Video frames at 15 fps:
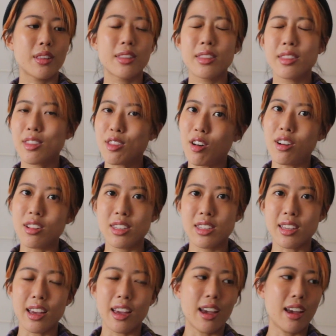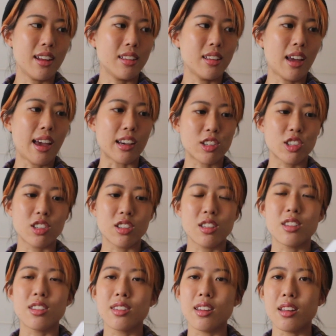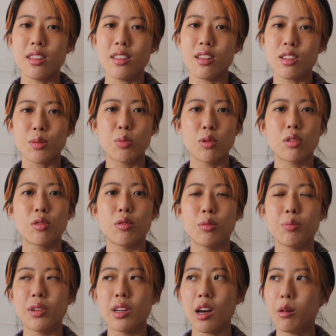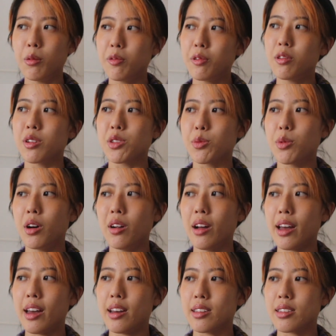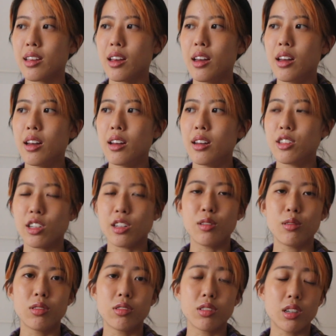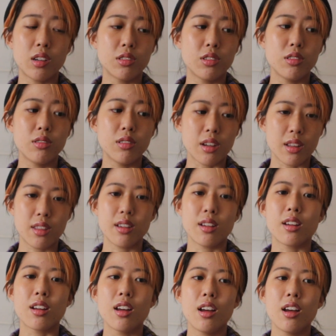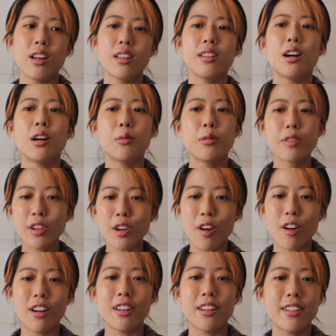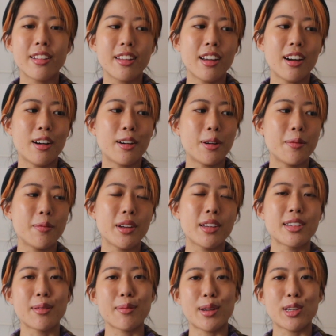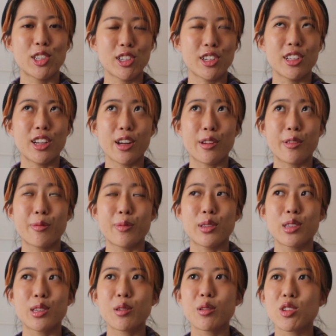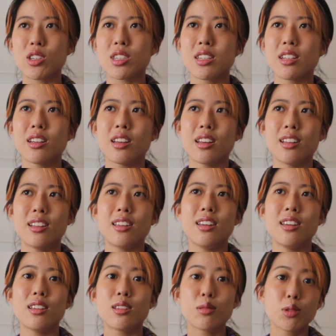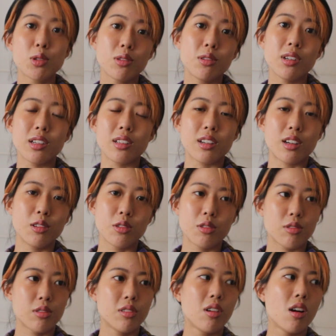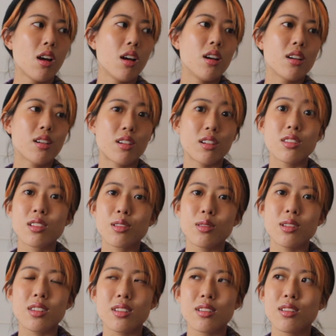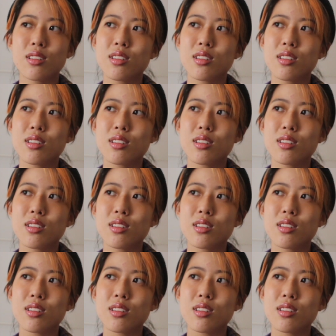thoughts and actions, and this book would be helpful, as well as Jenny Odell's How to Do Nothing. Now, moving on, as I mentioned, I've been so interested in the social and cultural consequences